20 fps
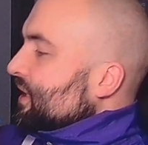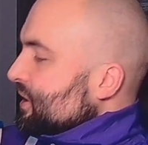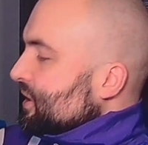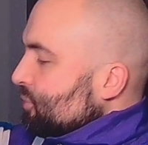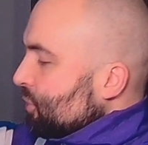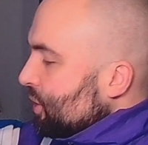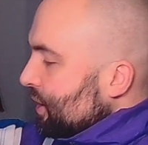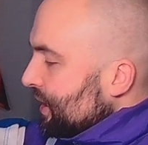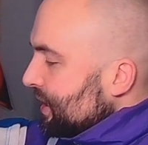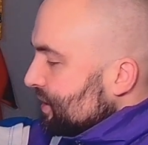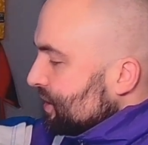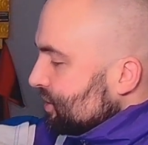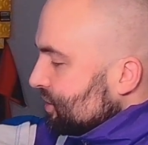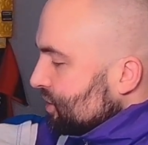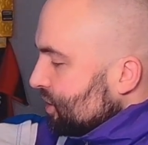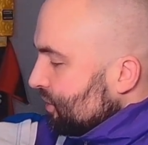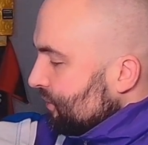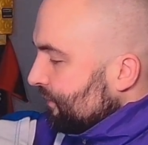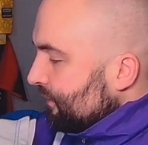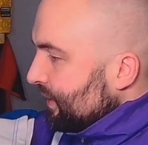this one is
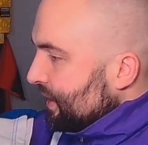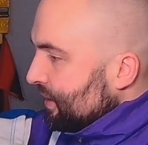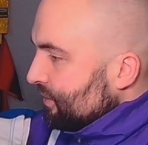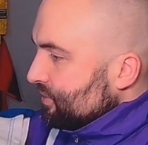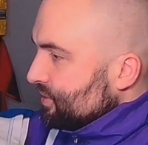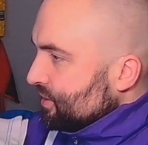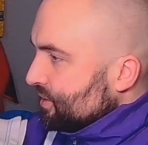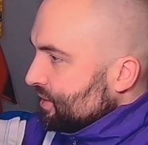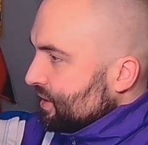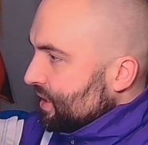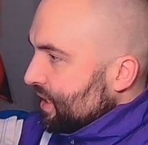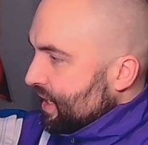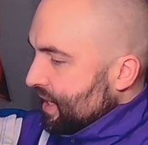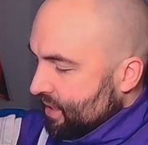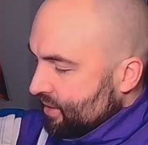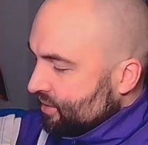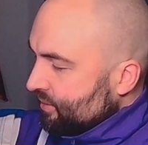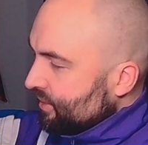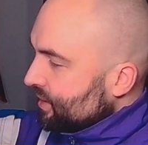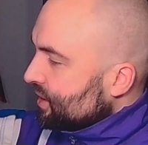2000.
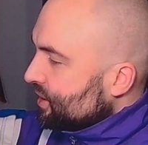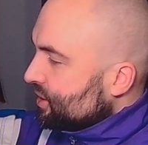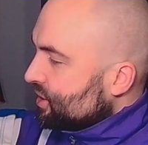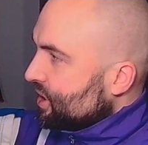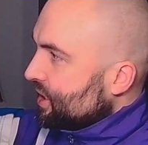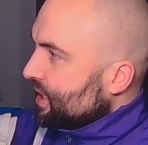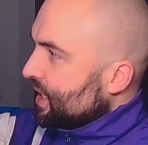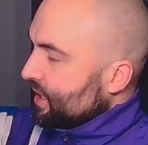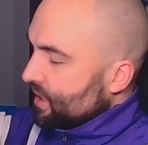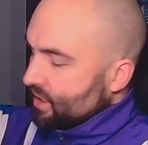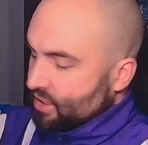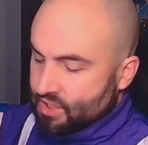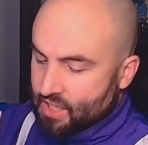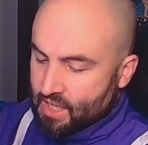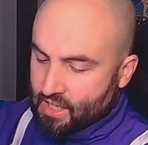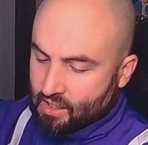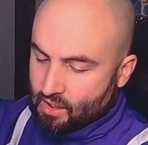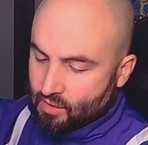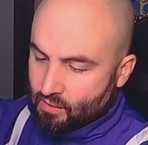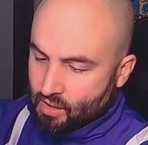Sorry, the
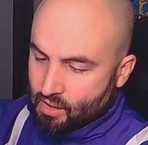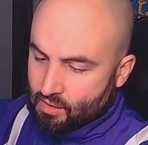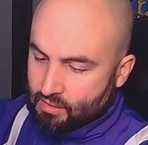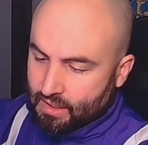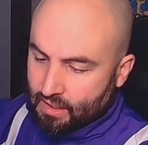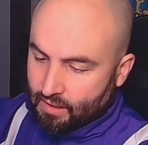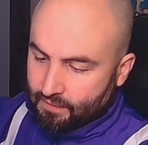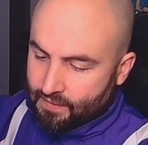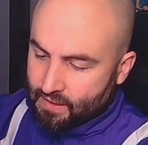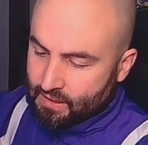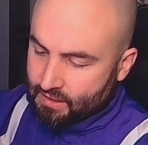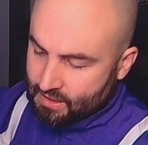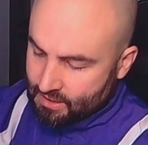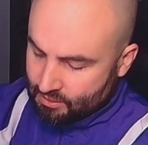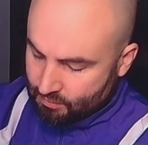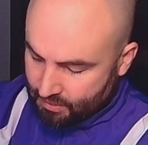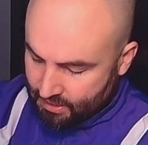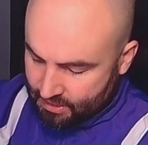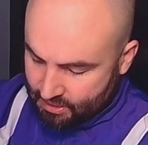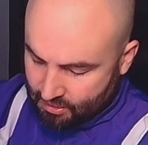Jacko Oki. I think this
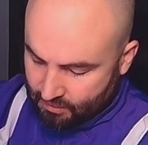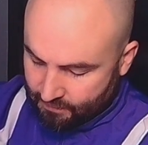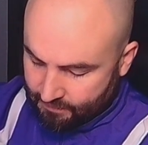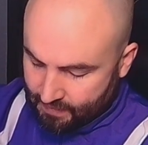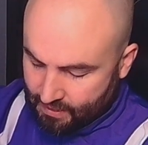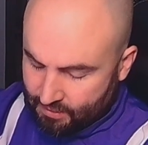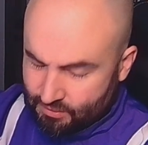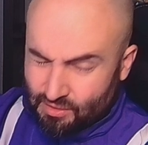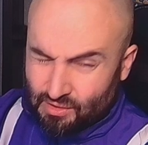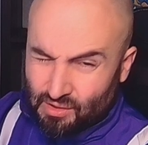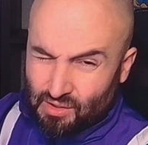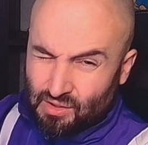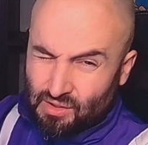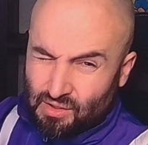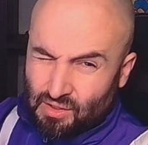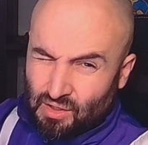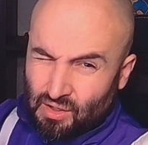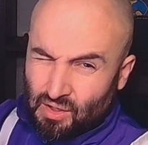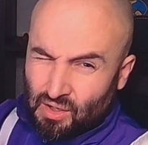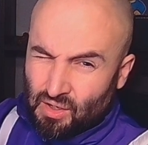one is
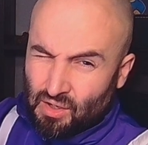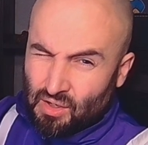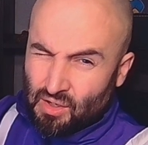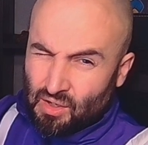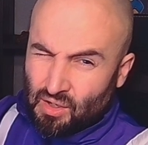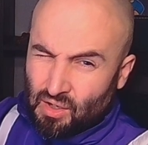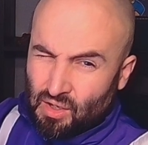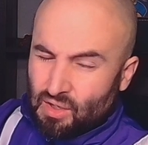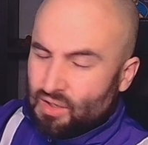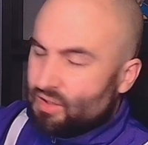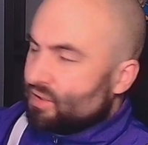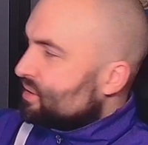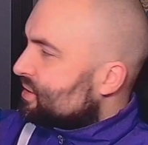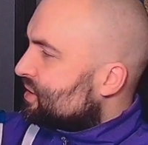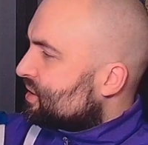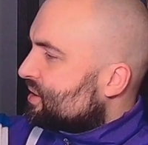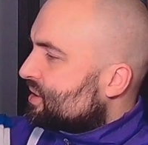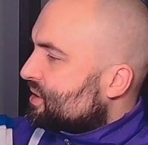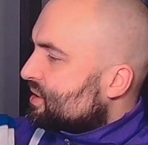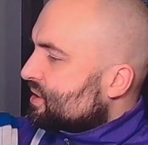
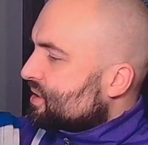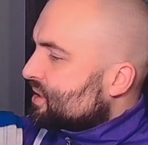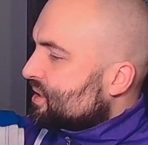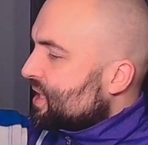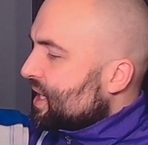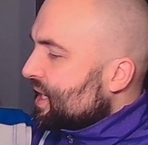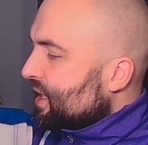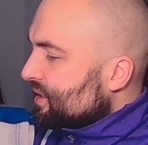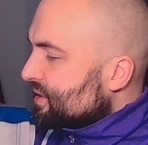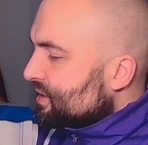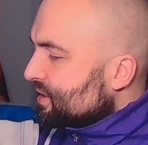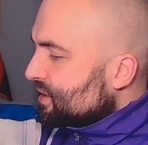2006,